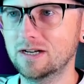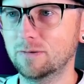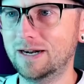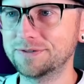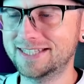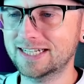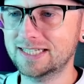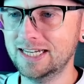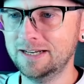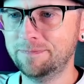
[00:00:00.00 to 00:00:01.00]
Round
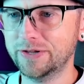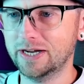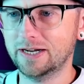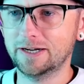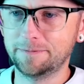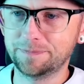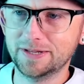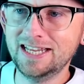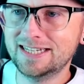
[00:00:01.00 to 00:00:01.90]
16 in